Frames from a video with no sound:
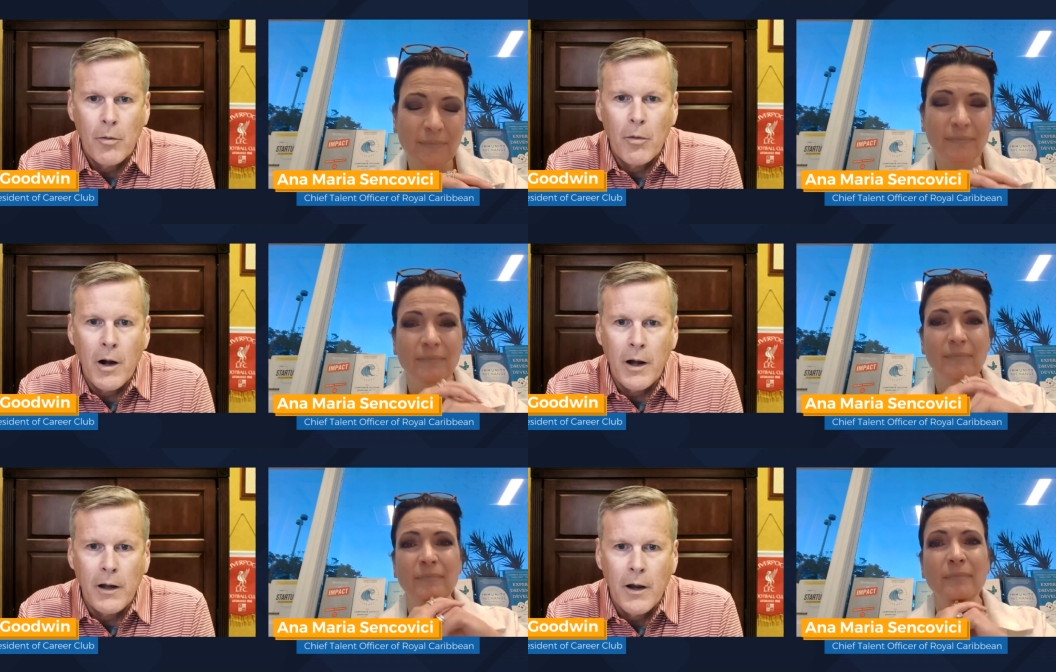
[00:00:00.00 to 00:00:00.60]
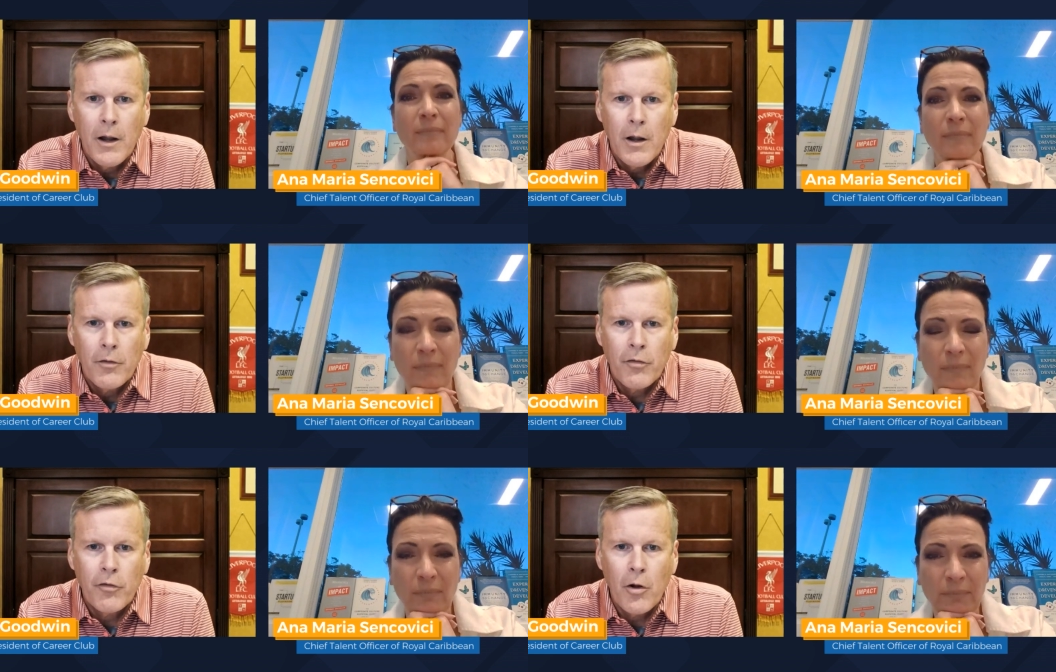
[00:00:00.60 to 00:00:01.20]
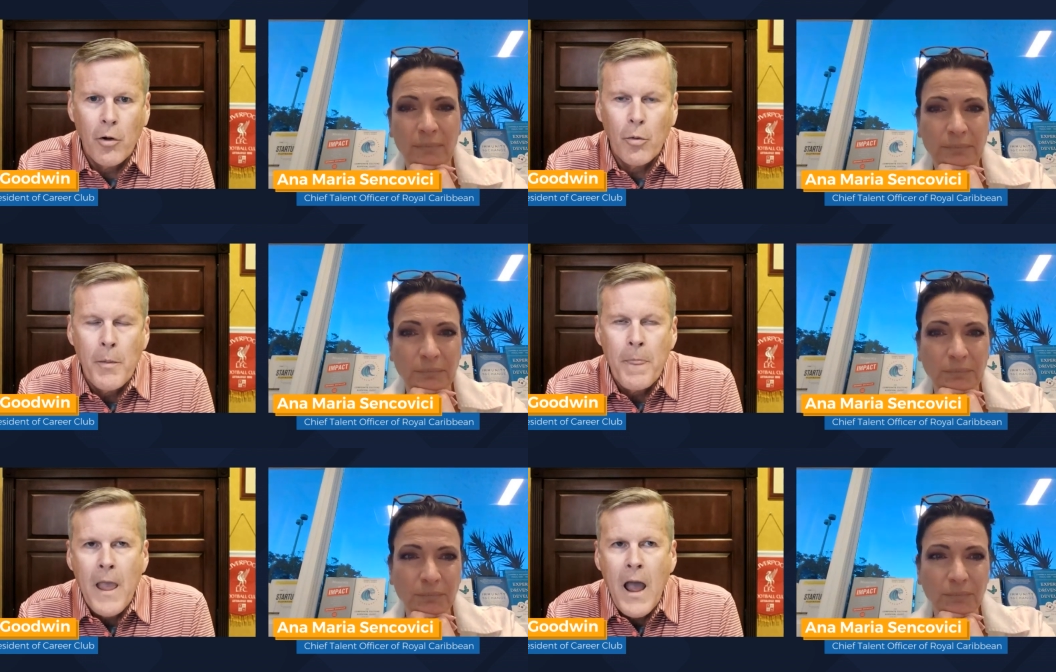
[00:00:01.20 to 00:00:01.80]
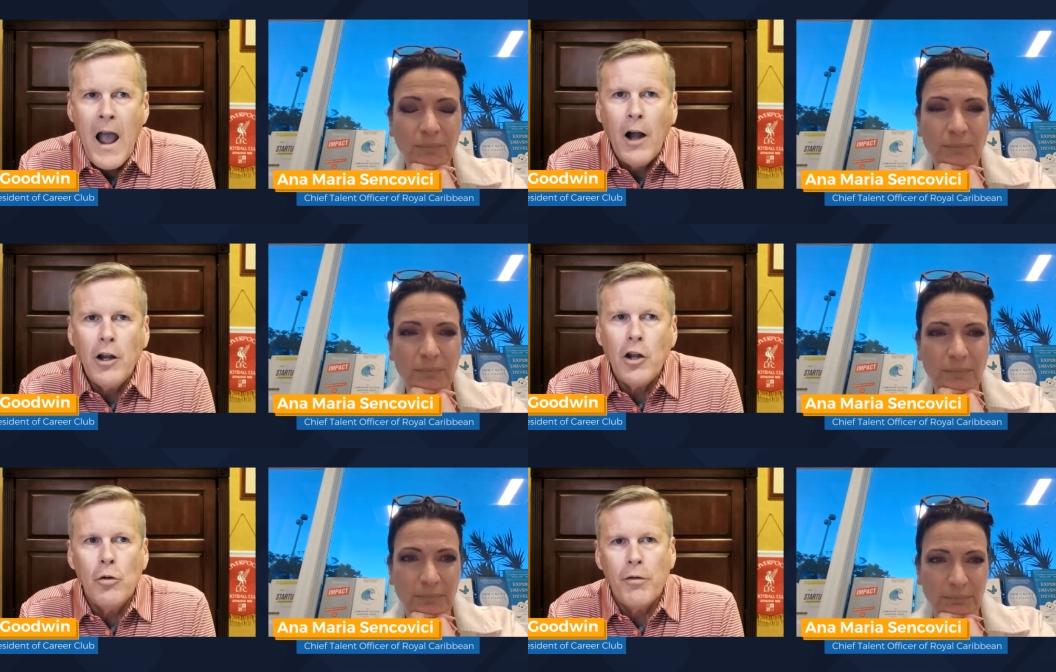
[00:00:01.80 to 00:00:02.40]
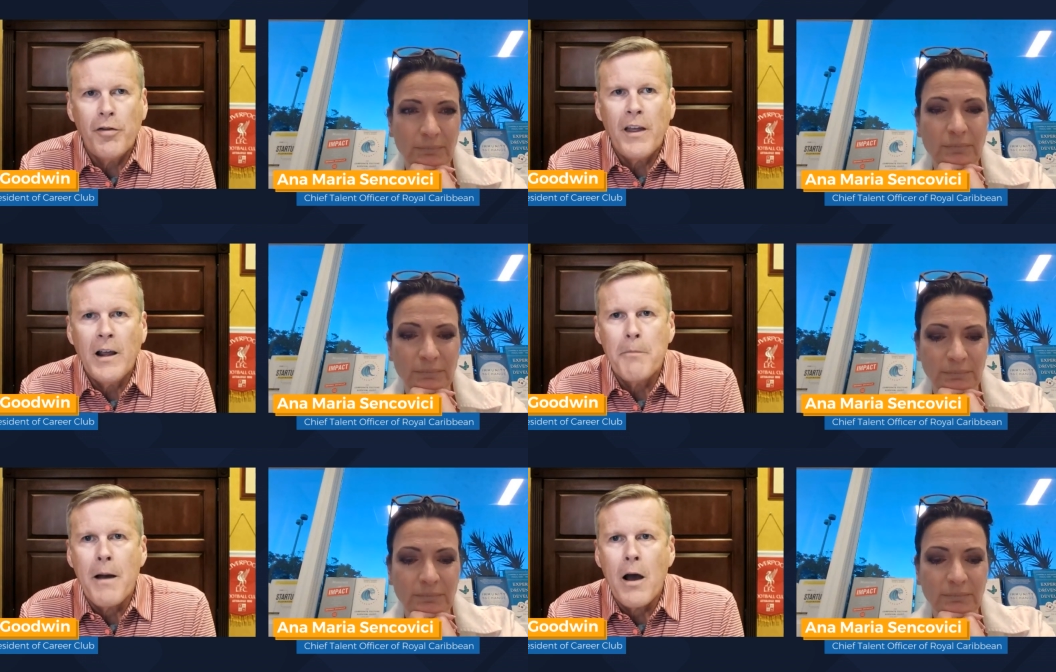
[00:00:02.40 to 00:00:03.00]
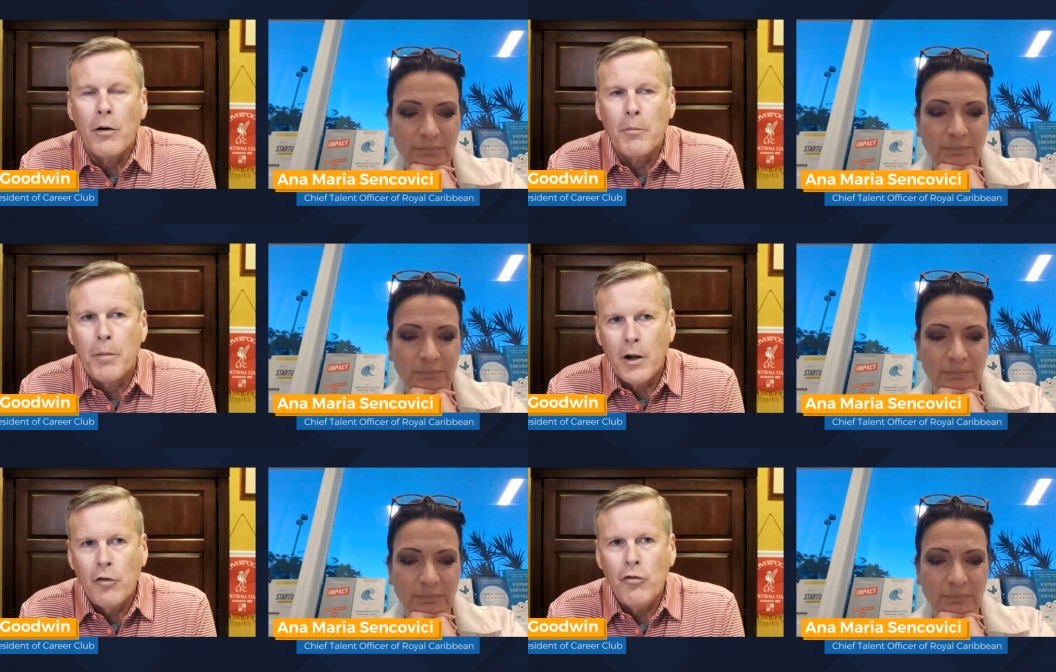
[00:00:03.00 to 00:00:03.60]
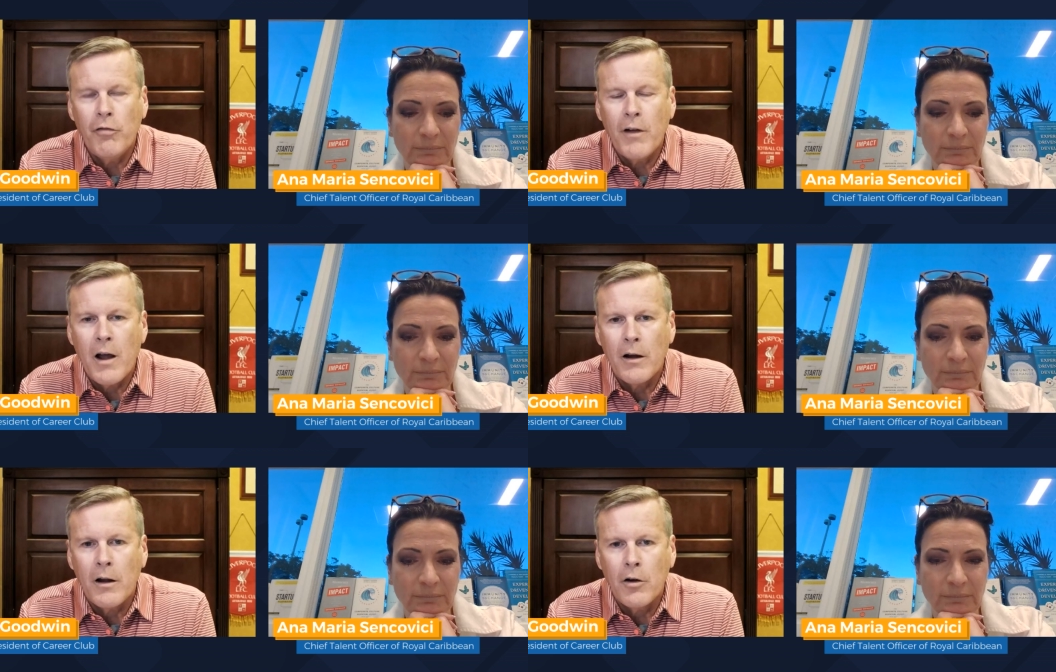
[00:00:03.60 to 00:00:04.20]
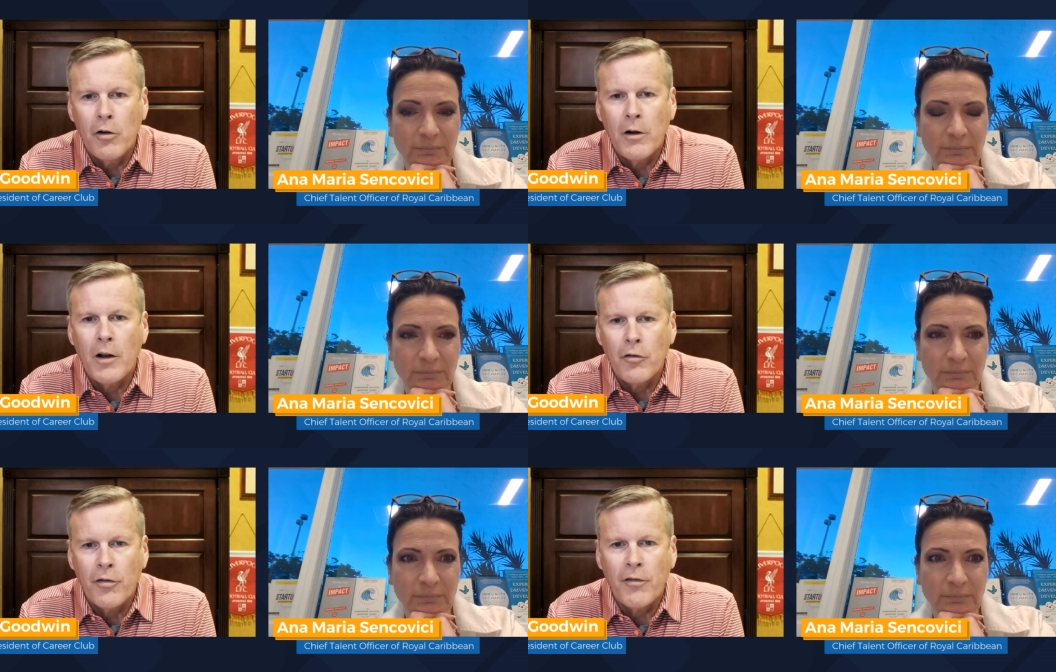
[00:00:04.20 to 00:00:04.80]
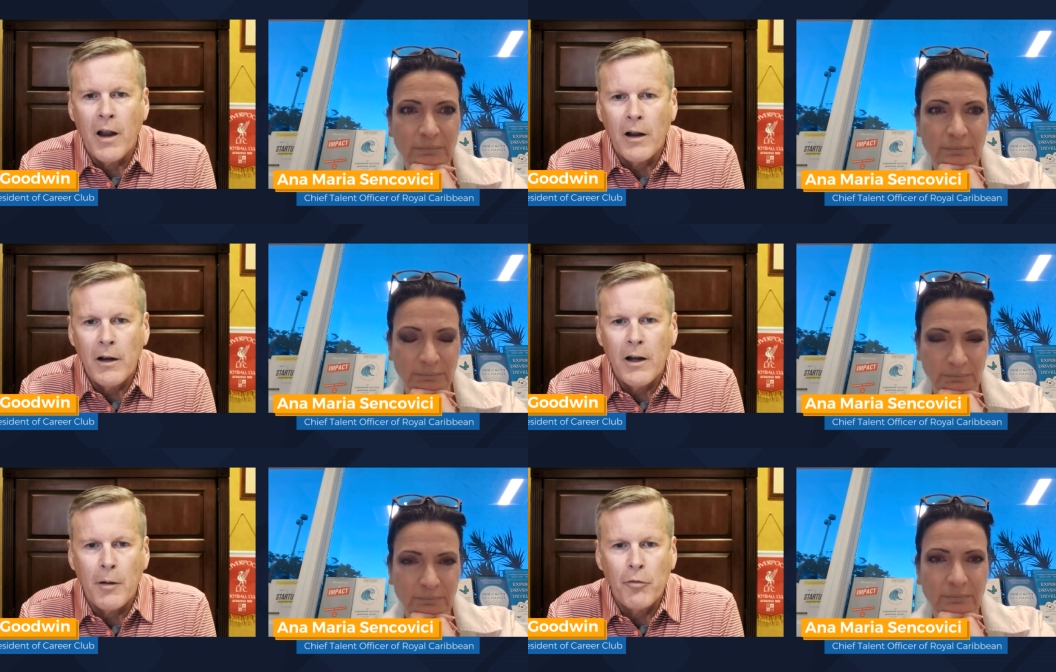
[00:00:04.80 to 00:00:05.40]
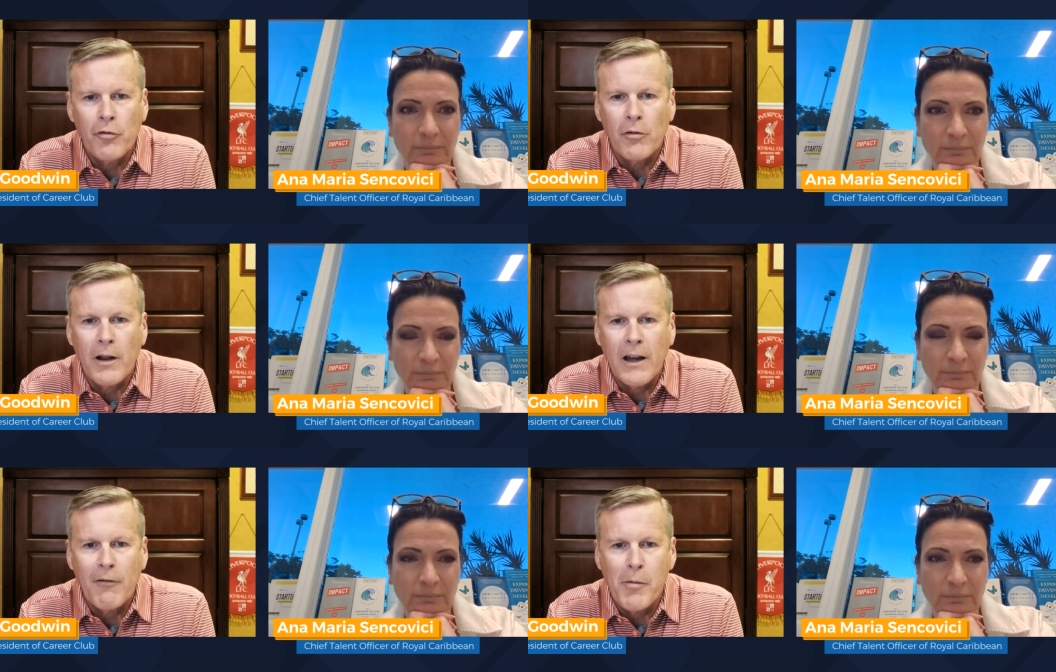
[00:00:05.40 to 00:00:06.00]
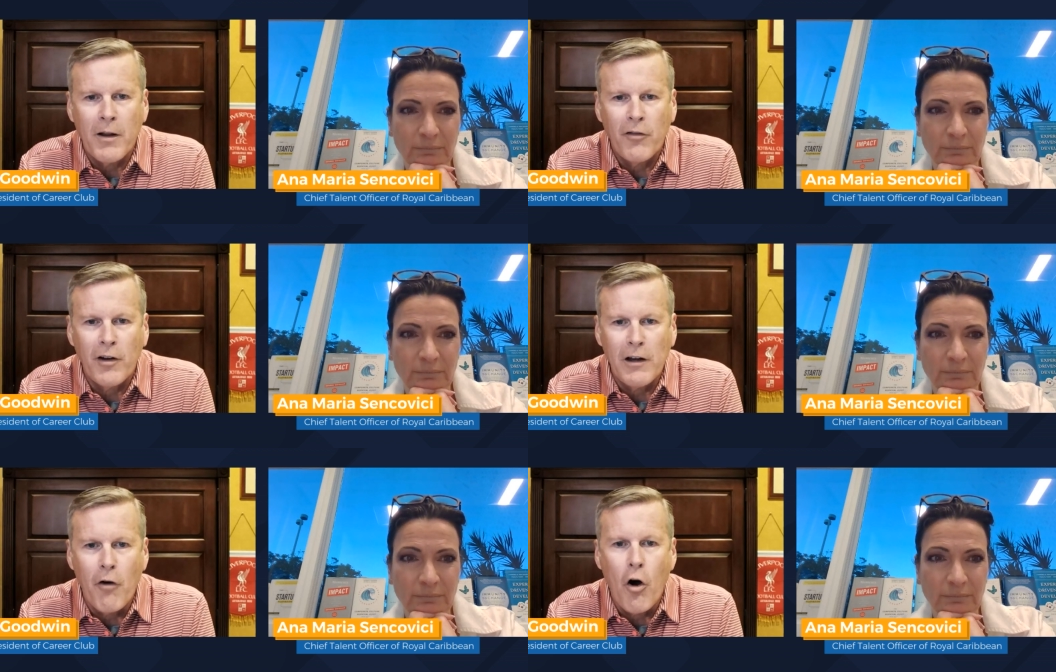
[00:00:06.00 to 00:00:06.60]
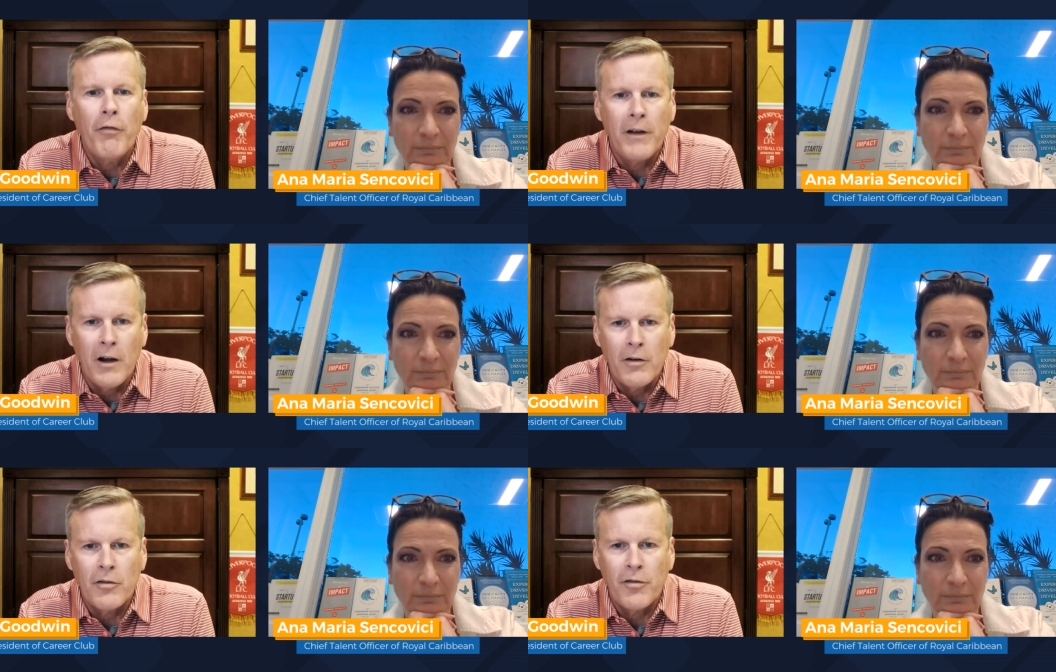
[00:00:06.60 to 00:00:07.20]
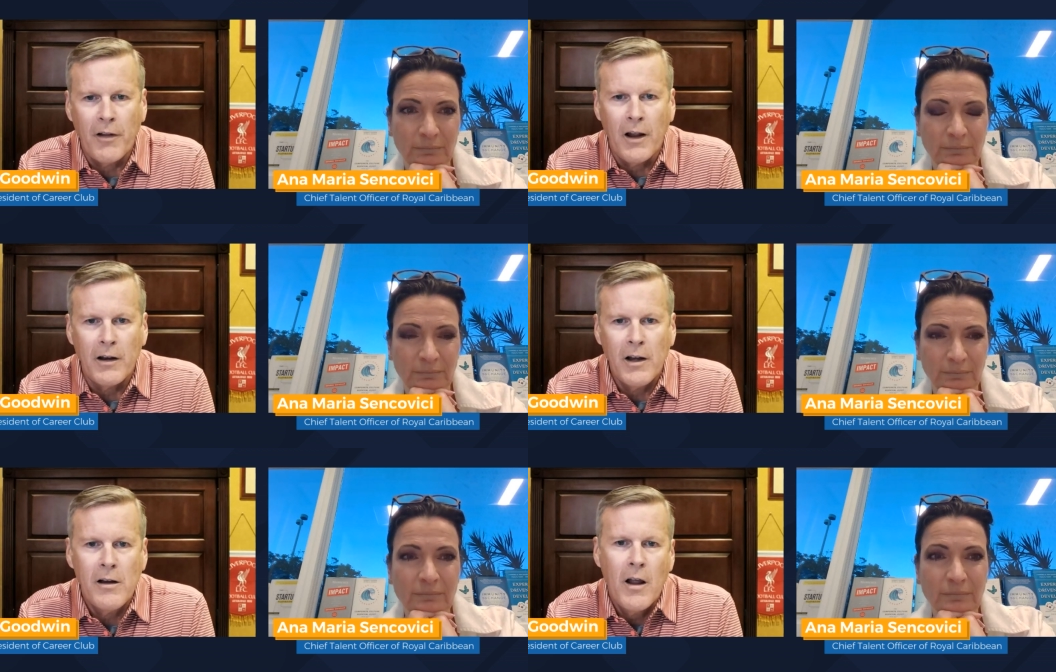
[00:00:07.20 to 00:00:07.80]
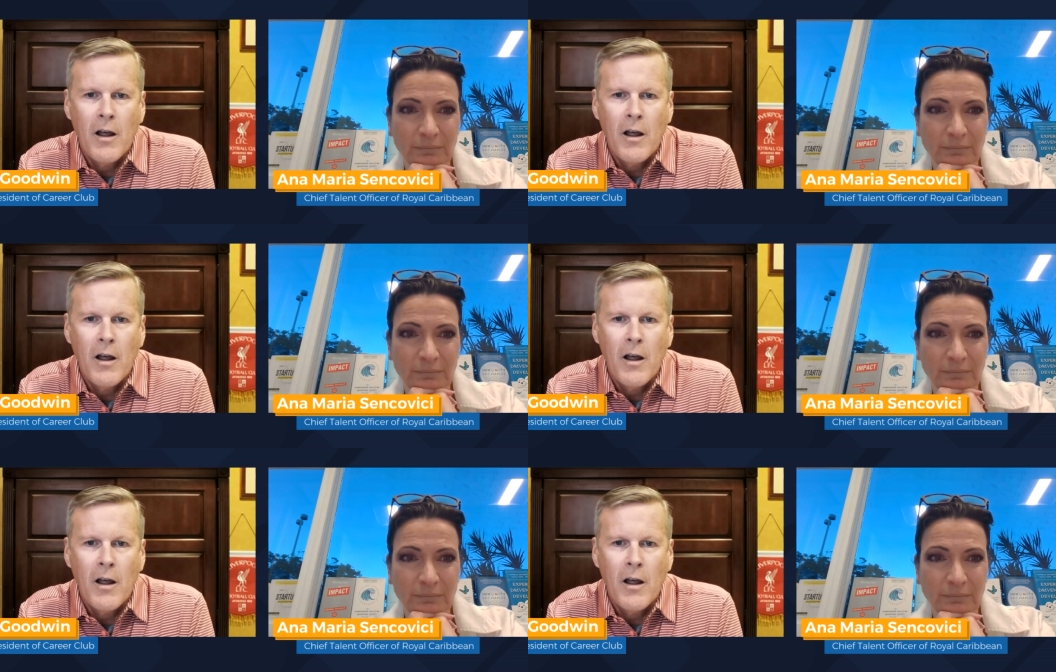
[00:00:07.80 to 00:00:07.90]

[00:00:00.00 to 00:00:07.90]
Speaker 1: right so, how do you think about because you've got a good understanding? I'm sure, like everybody, it's an evolving understanding